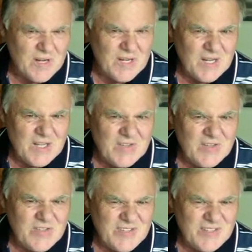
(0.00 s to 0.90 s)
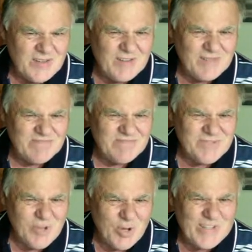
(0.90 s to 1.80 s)
It's still
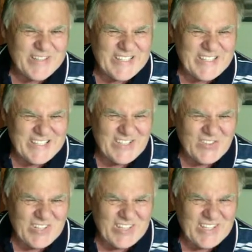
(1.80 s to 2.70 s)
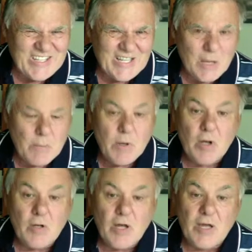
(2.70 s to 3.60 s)
not easy, but I
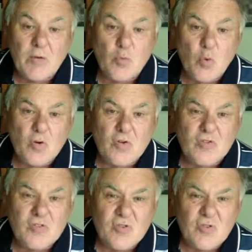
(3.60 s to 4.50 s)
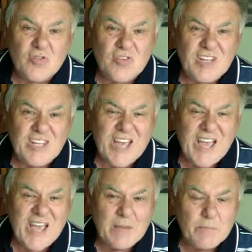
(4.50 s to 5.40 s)
like rook to
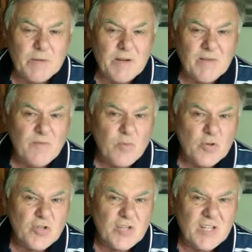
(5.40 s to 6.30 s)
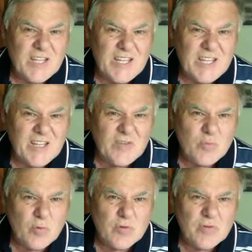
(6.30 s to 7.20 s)
d8, but unfortunately this
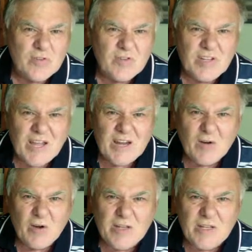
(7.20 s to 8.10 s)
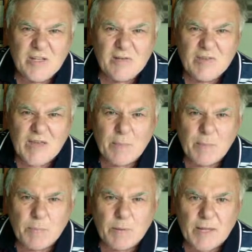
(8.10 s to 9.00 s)
rook to d8 idea can't be
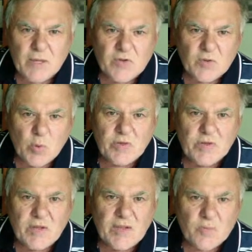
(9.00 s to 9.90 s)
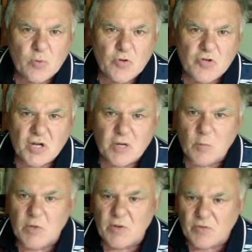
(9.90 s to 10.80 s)
played because queen takes rook check
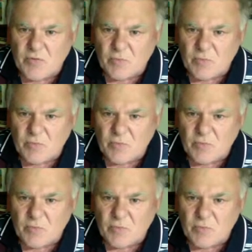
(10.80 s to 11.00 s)
wins.